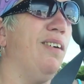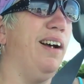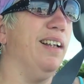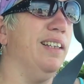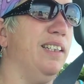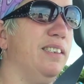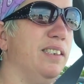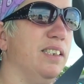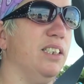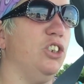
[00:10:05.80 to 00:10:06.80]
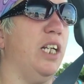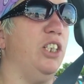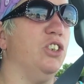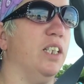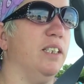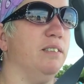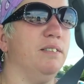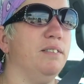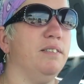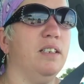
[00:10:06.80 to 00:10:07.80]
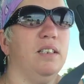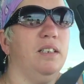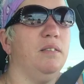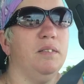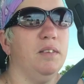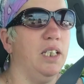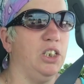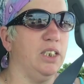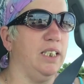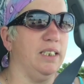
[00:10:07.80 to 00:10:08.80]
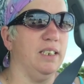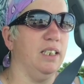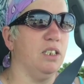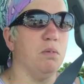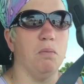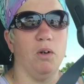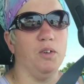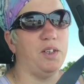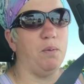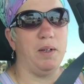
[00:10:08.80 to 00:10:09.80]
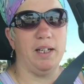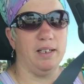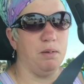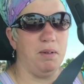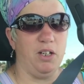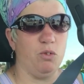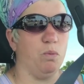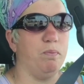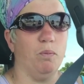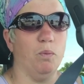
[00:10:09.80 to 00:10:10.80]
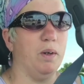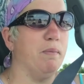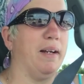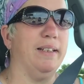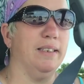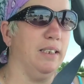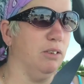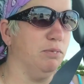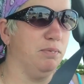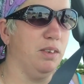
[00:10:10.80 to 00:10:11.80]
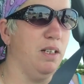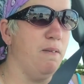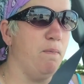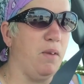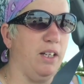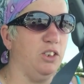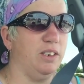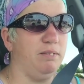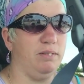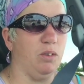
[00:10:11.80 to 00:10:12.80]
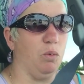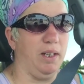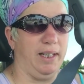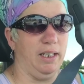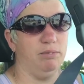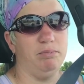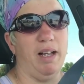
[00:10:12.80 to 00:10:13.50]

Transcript: Well, it isn't going to change it. It just isn't. It's Memorial Day weekend at the beach. What am I going to do? I just don't like it.